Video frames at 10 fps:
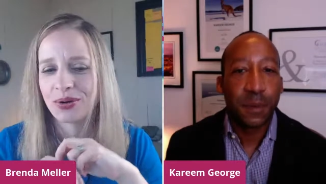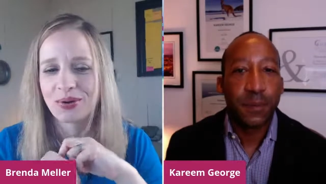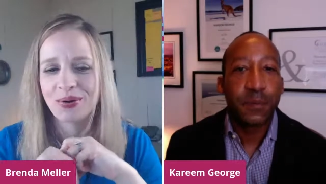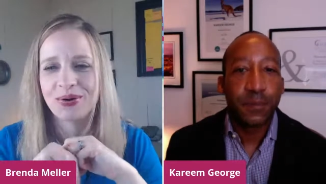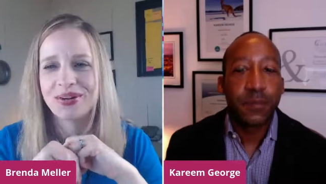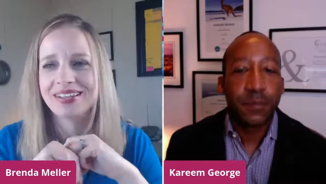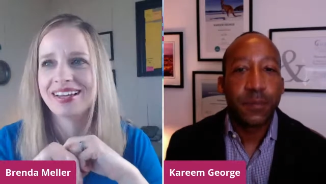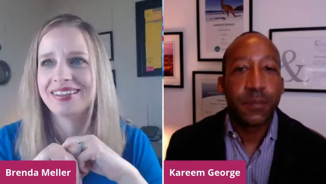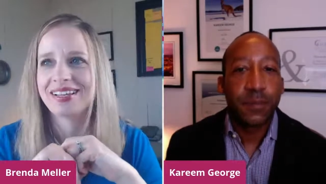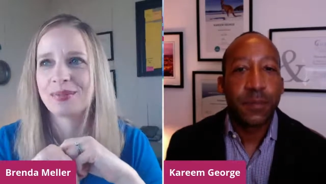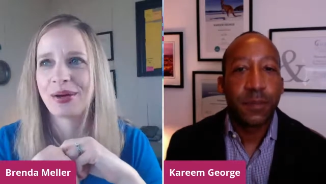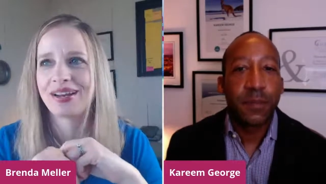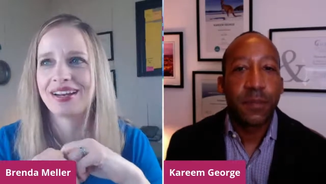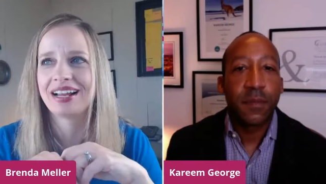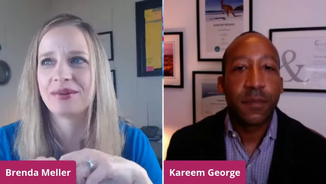Speaker 1: quote unquote, and and that's
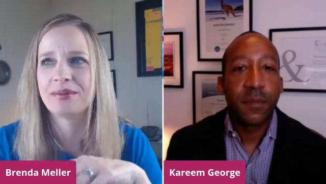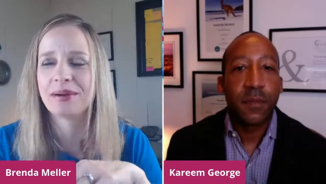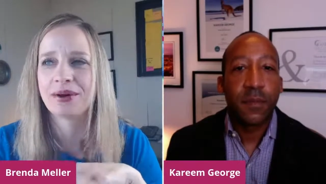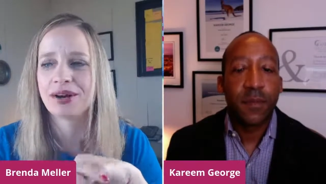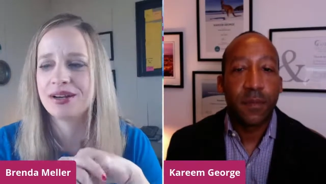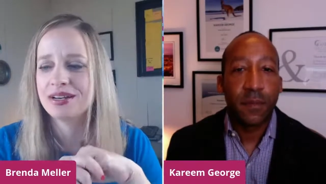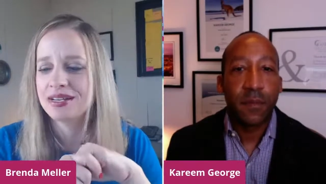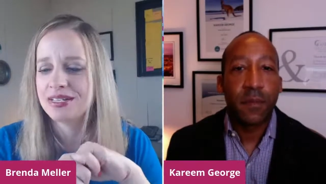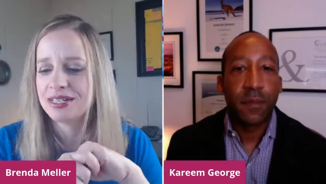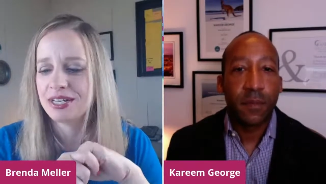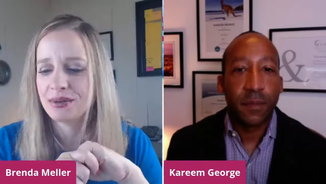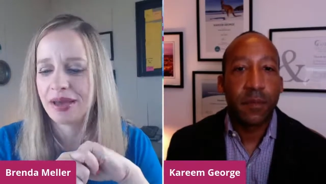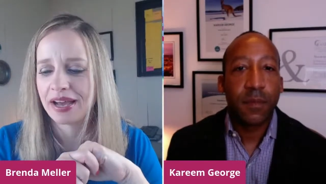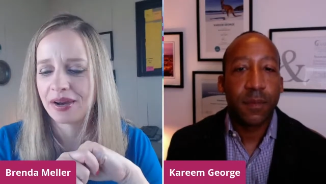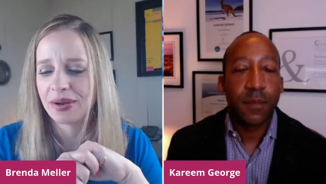about it. And I remember, you
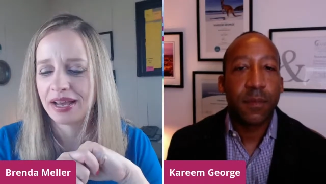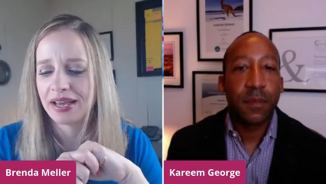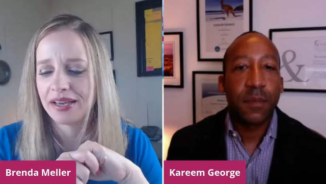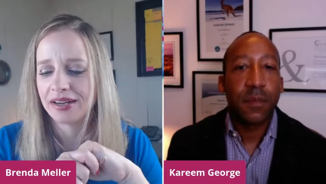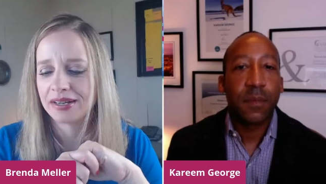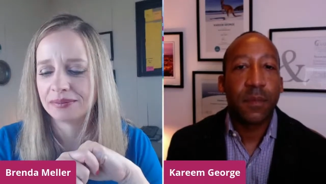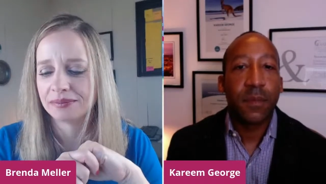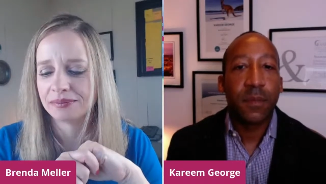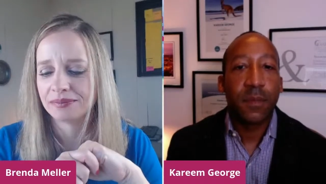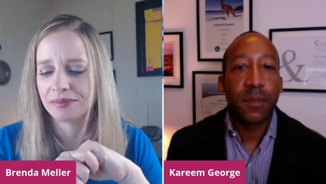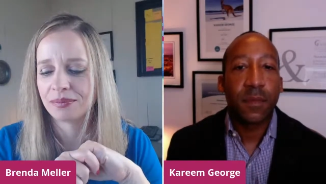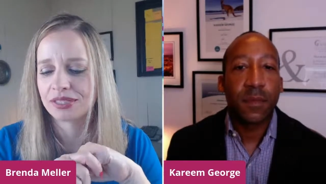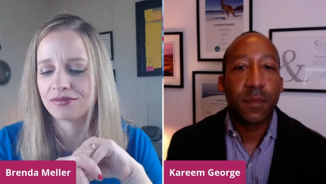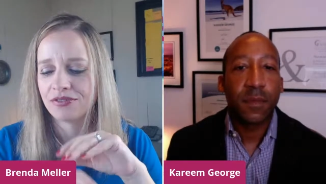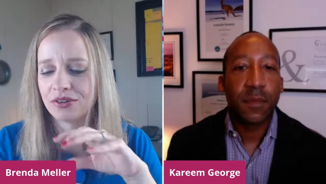know, back when I um,
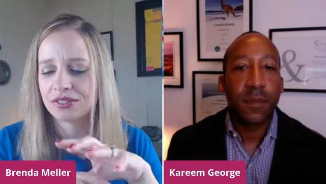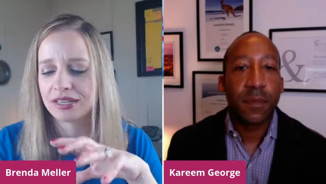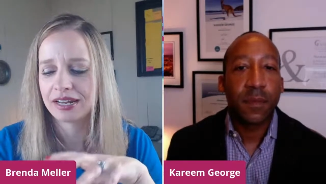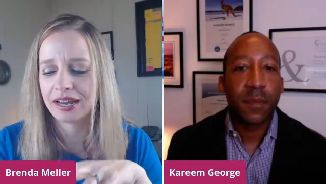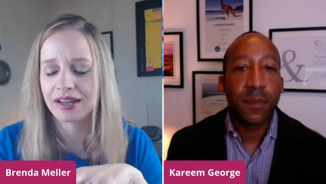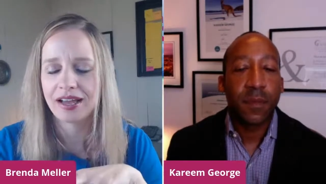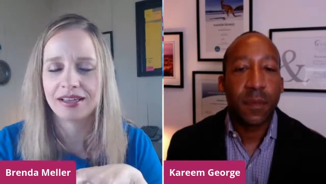was first getting out of